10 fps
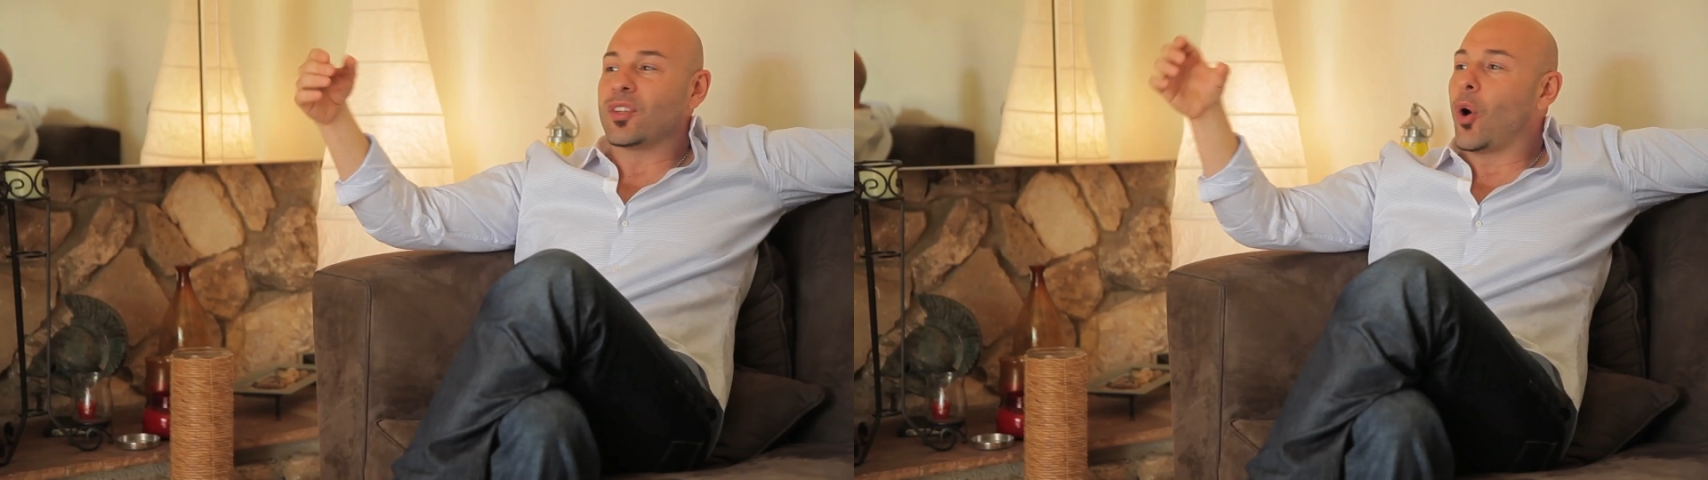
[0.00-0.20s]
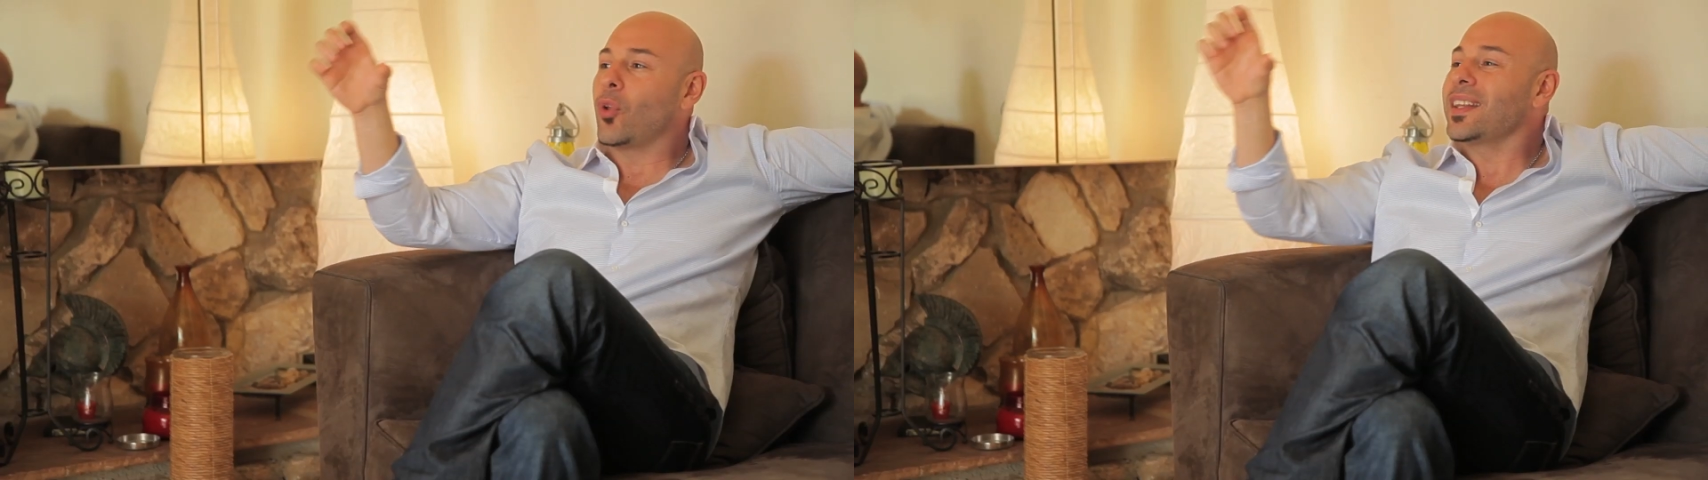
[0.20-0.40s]

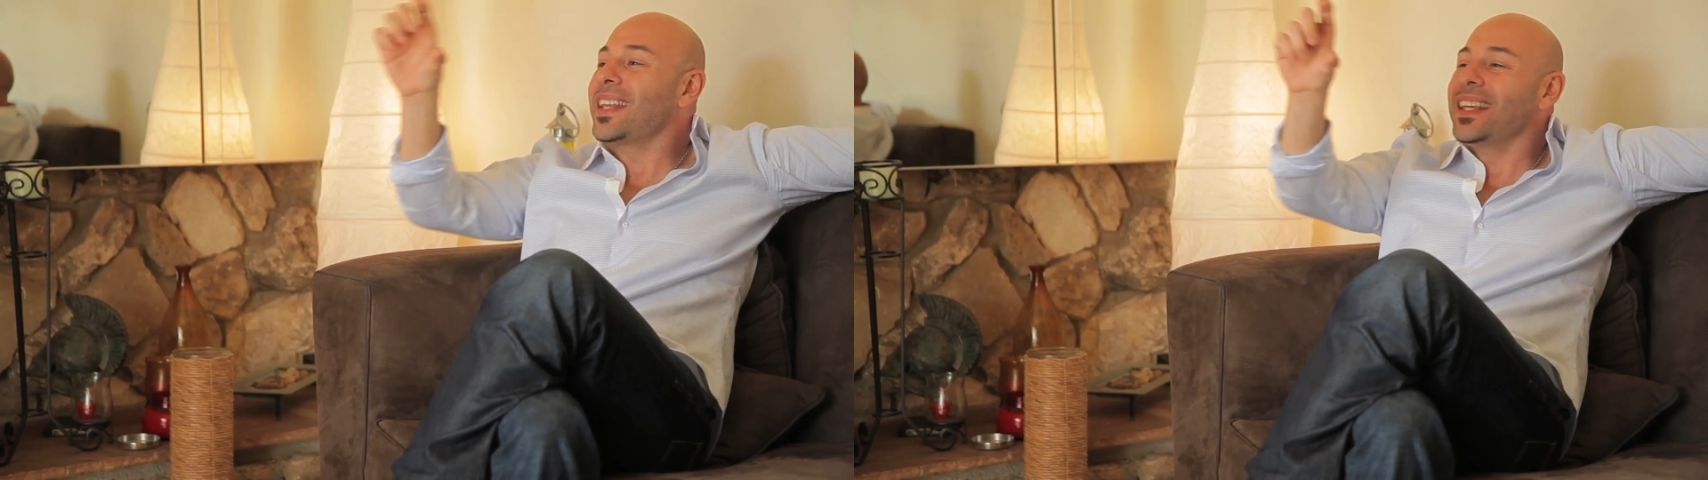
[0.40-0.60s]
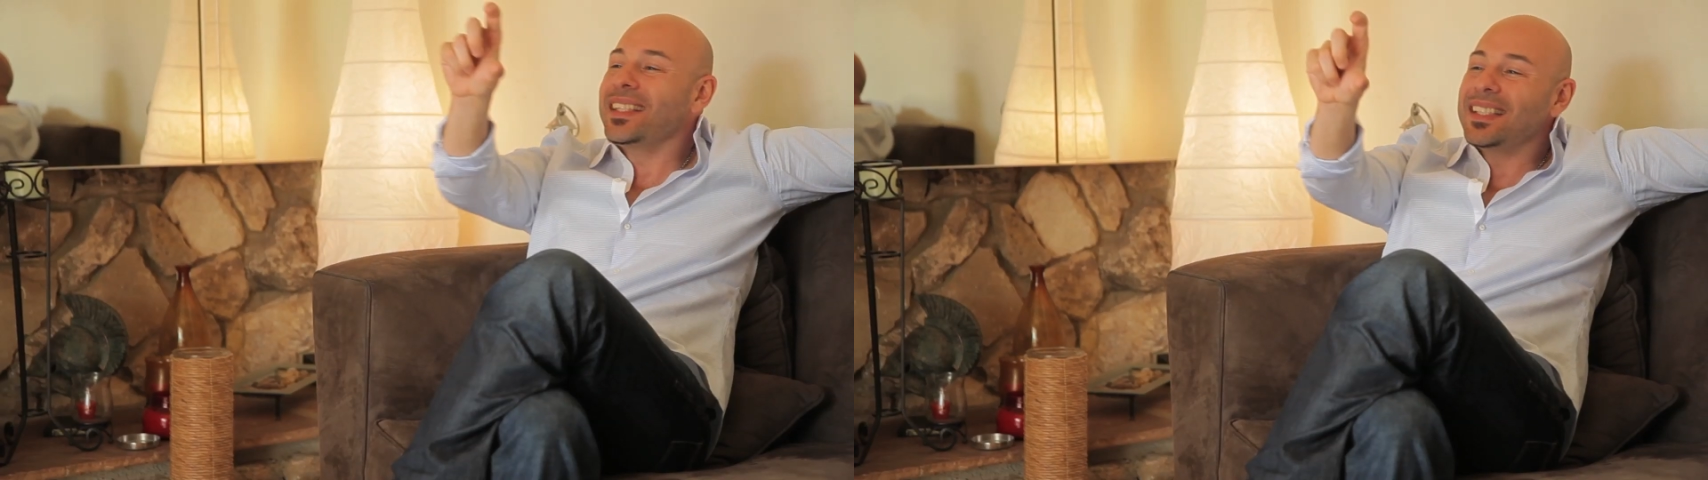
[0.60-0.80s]
the only
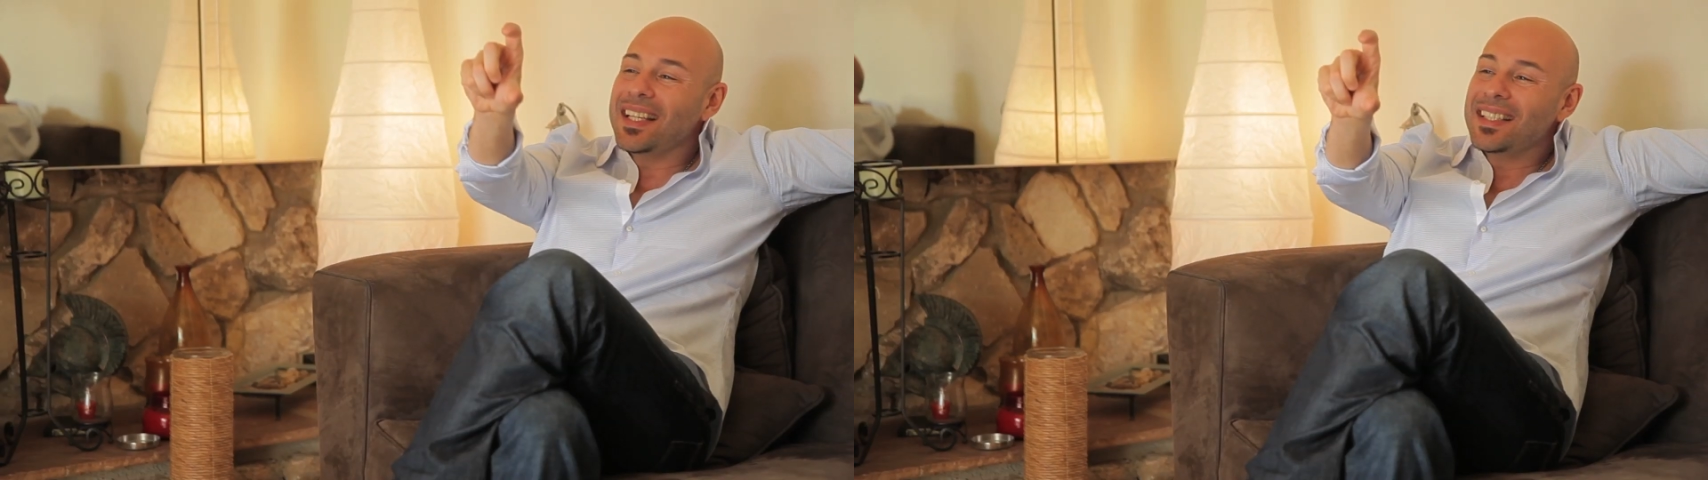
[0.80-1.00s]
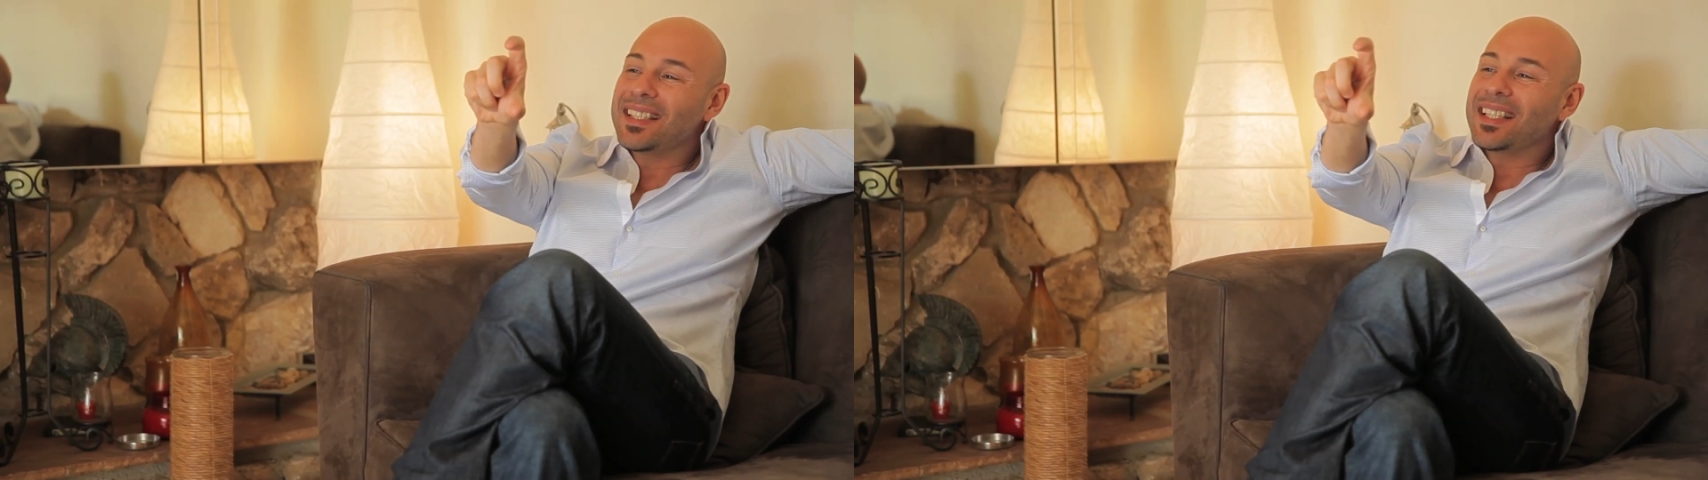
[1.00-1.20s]
thing he
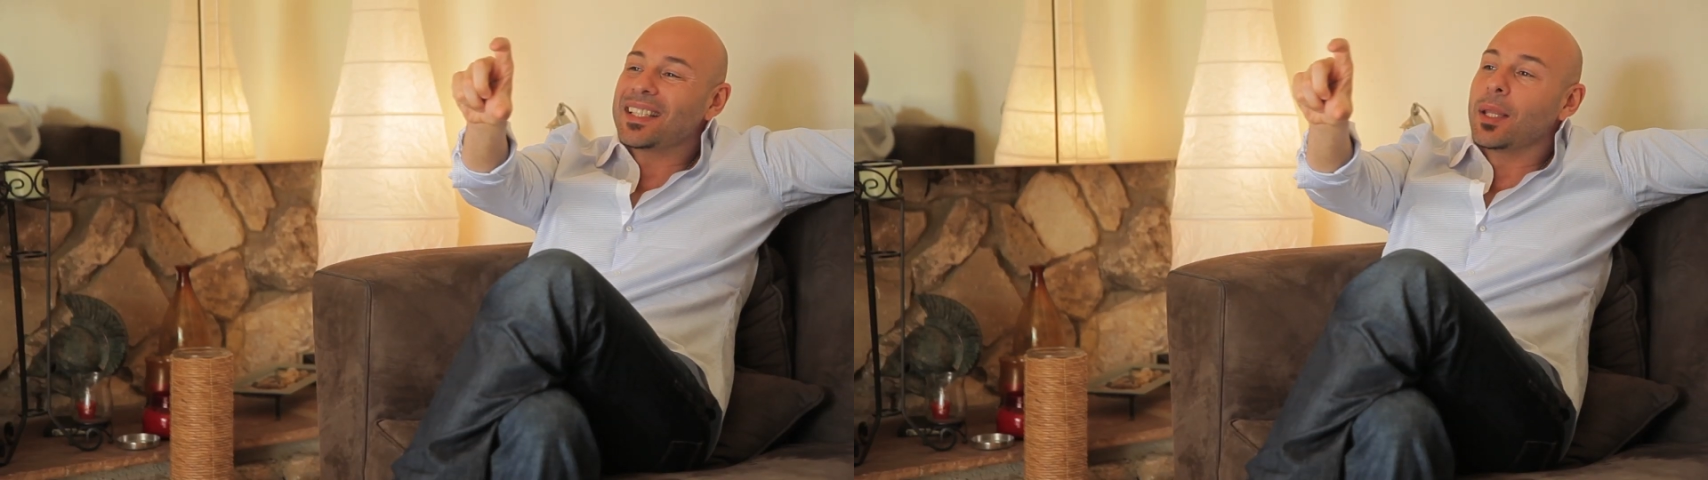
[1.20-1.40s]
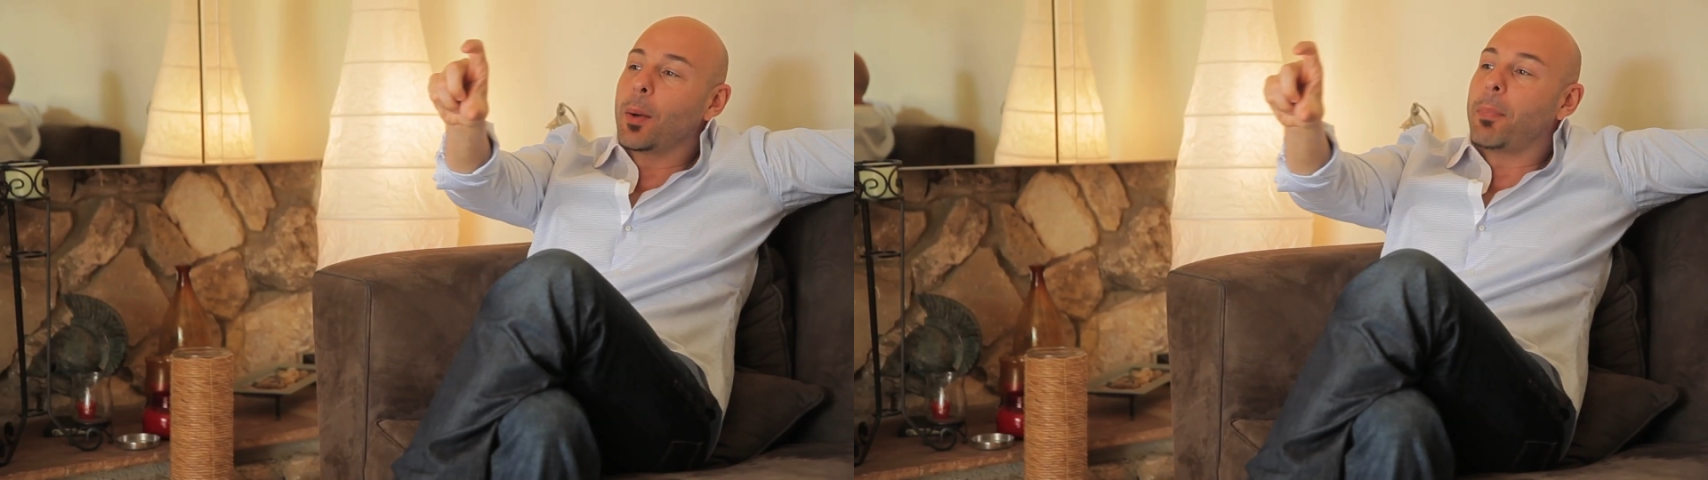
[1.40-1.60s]
sees is
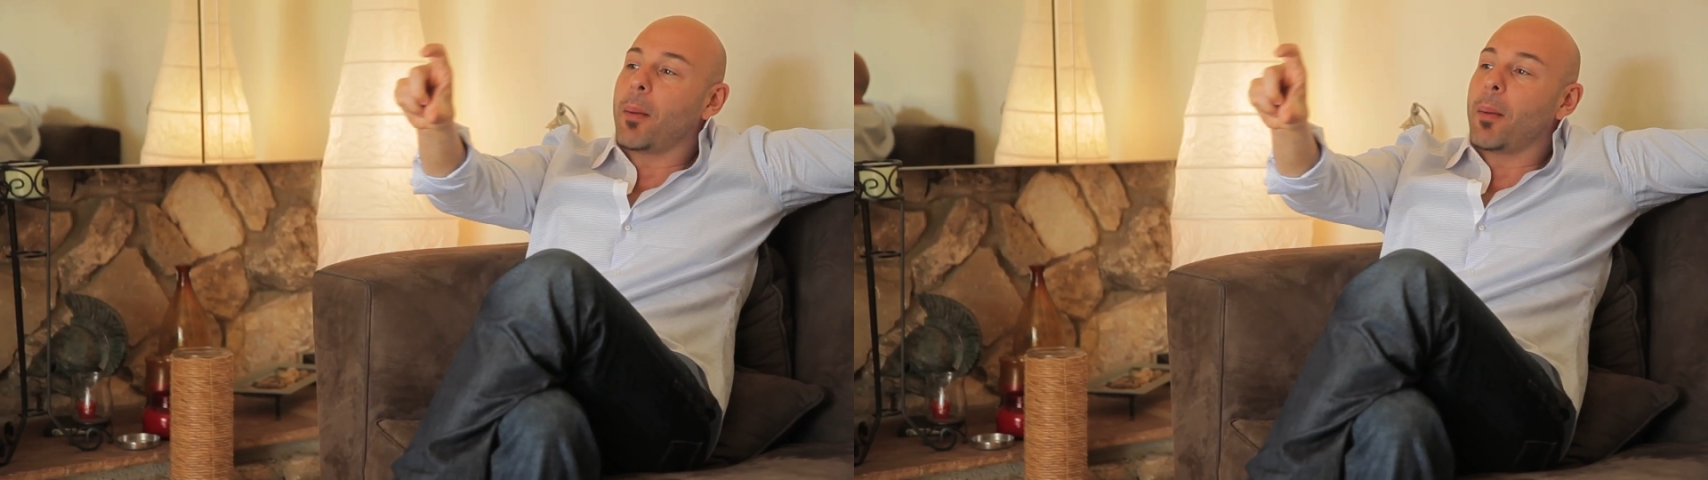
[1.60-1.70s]
this little